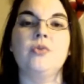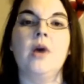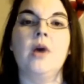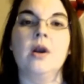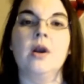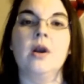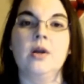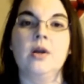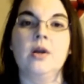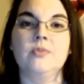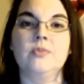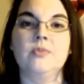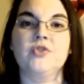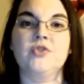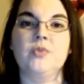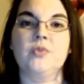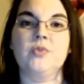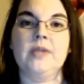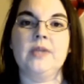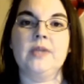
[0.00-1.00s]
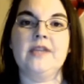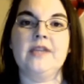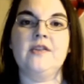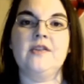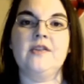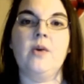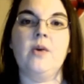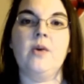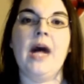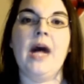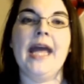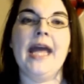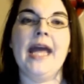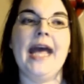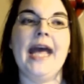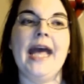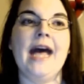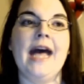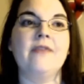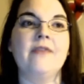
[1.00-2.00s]
our homeschooling. So I
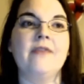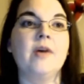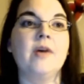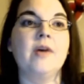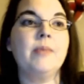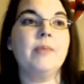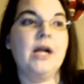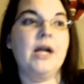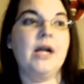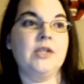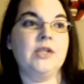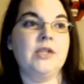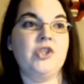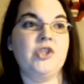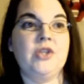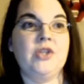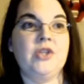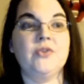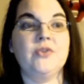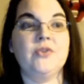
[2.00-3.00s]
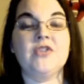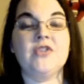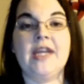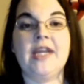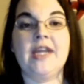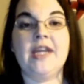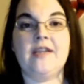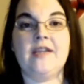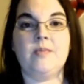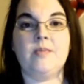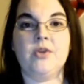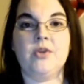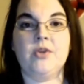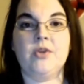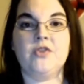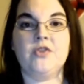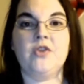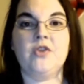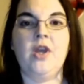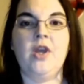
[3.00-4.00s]
have Apologio science
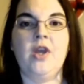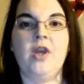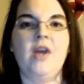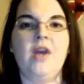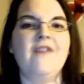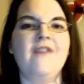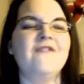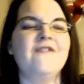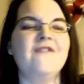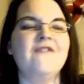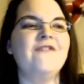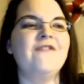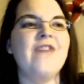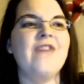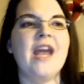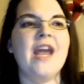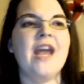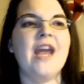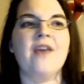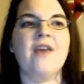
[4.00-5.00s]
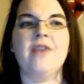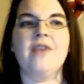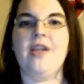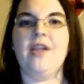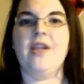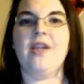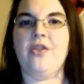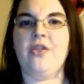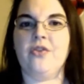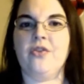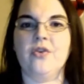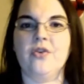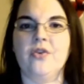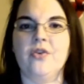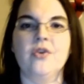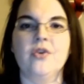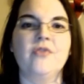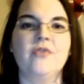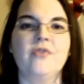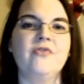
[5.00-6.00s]
books. Very
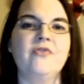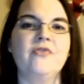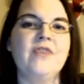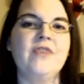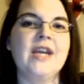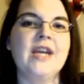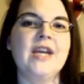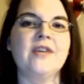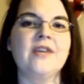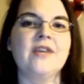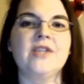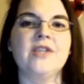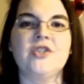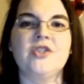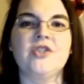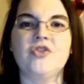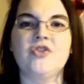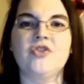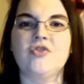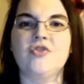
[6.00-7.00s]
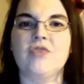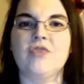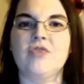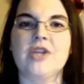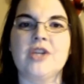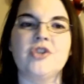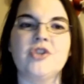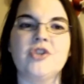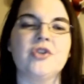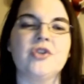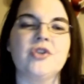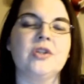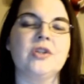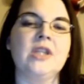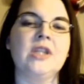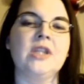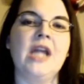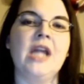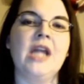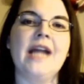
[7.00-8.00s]
thorough, very structured,
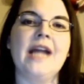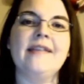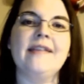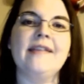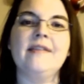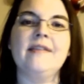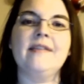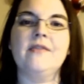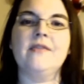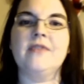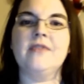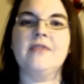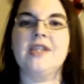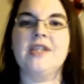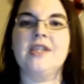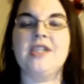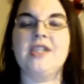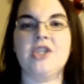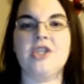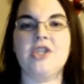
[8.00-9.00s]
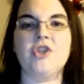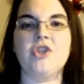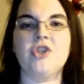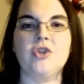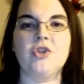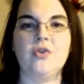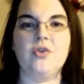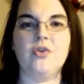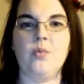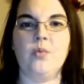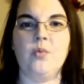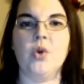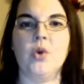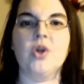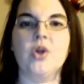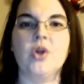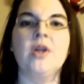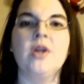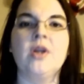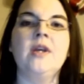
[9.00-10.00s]
lots of additional
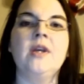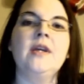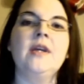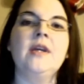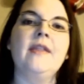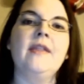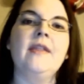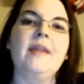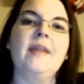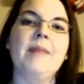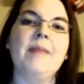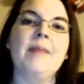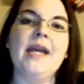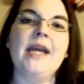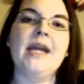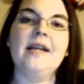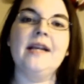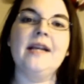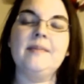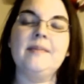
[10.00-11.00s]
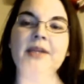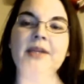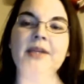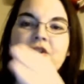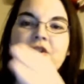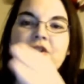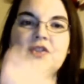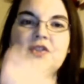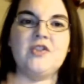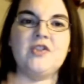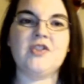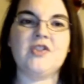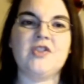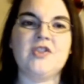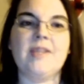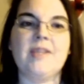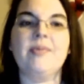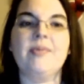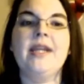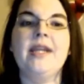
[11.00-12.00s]
work that my husband can just
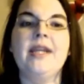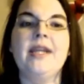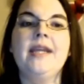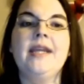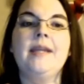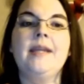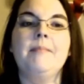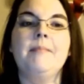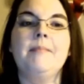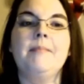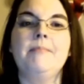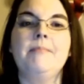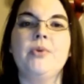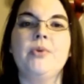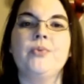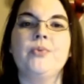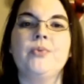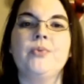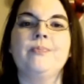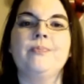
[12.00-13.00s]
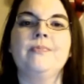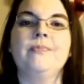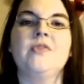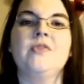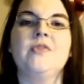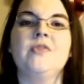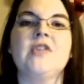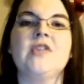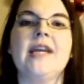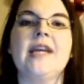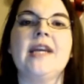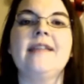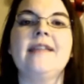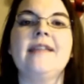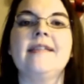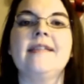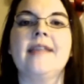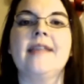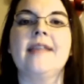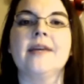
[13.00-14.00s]
step right in and boom, science
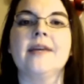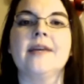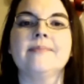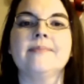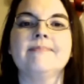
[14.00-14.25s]
is there.